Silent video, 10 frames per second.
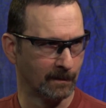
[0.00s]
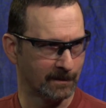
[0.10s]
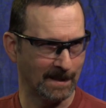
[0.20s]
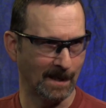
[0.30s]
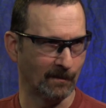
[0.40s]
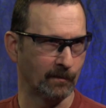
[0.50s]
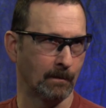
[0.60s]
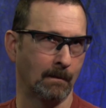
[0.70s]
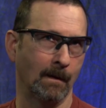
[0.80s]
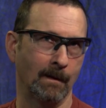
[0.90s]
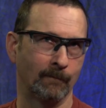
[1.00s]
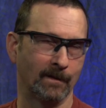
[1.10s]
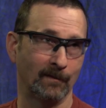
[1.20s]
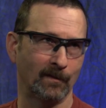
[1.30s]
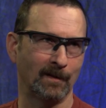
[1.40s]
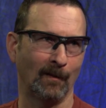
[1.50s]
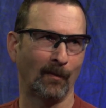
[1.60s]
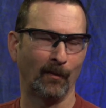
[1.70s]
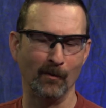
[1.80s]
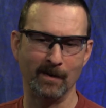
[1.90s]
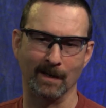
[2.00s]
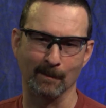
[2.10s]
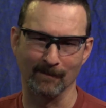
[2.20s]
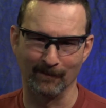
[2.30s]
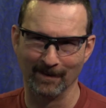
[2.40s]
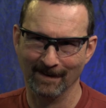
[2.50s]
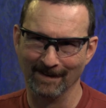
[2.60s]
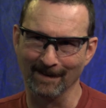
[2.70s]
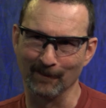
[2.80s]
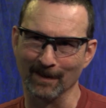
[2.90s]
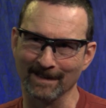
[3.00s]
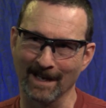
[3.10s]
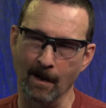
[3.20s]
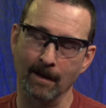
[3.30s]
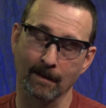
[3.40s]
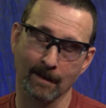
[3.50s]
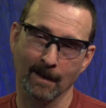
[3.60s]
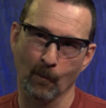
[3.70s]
Shadows. God, this is like the 3rd time I've done that.